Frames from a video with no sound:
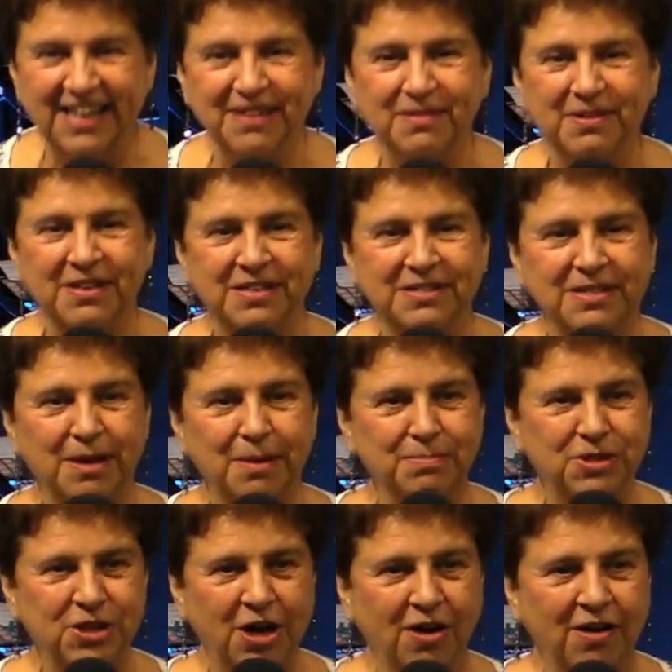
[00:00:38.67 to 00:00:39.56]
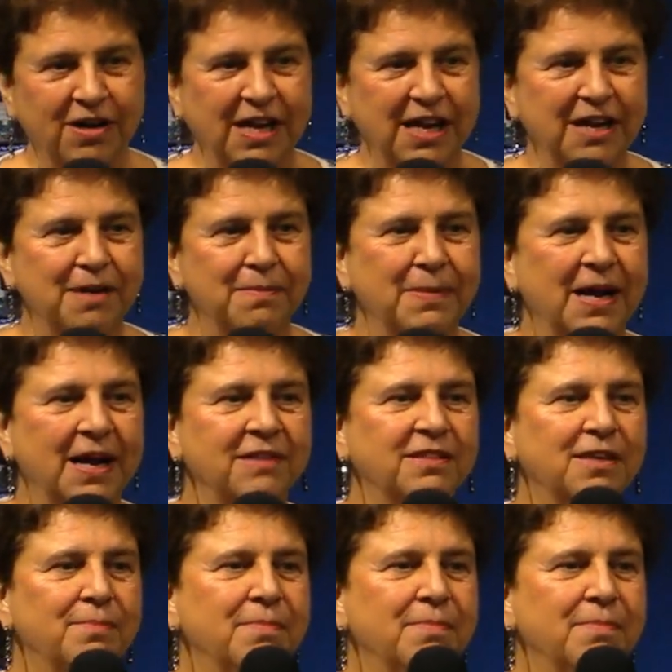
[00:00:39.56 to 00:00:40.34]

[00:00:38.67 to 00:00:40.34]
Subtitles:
because I'm talking about the